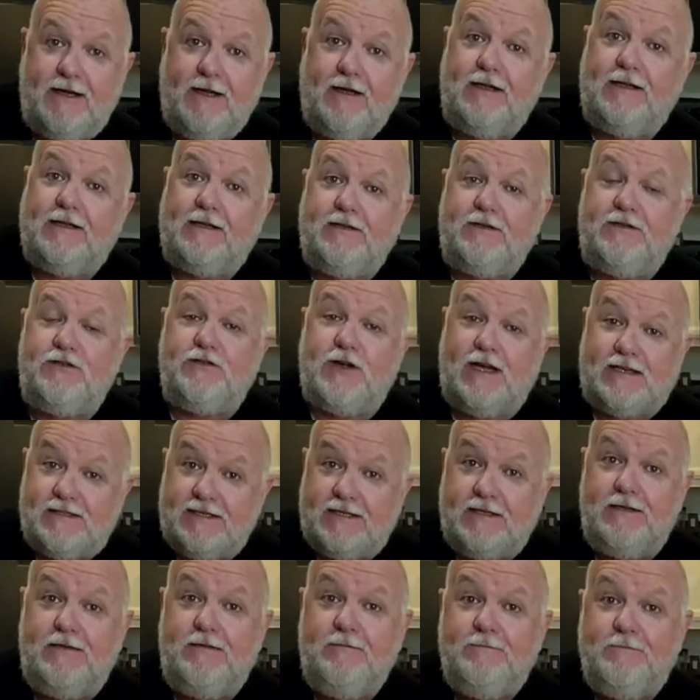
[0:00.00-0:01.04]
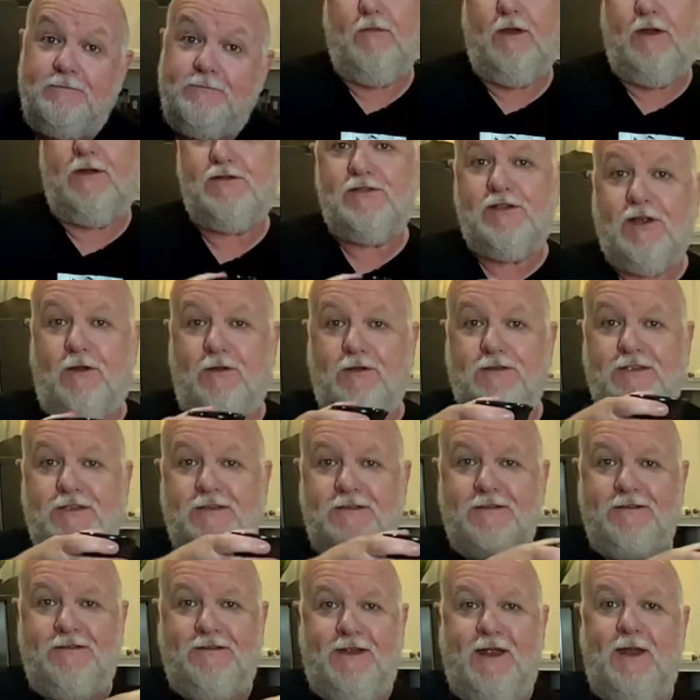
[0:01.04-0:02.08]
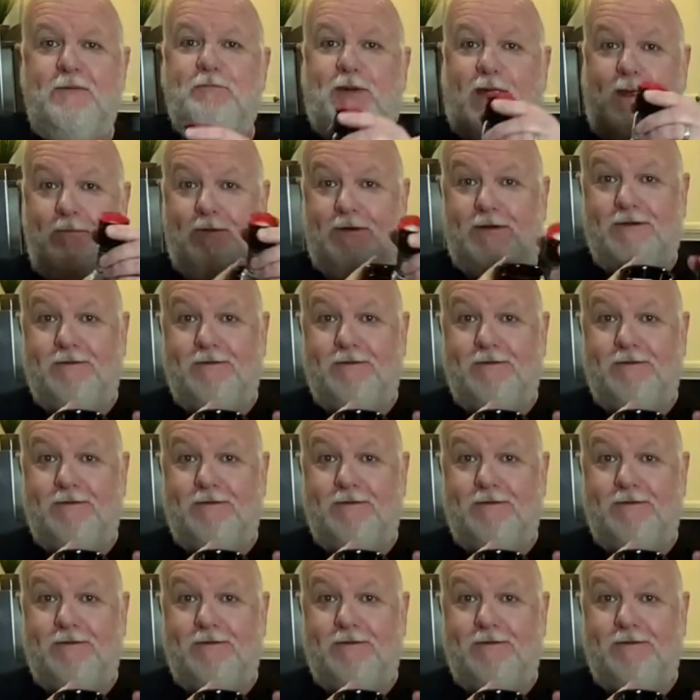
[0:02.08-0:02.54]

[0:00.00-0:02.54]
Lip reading: island dressing, salt and pepper.